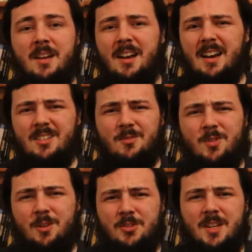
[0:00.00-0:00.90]
That's a
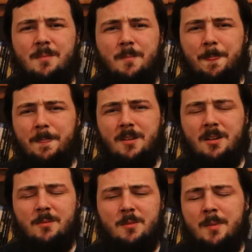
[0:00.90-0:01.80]
real shame.
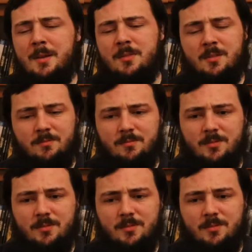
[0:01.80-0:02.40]
It may be,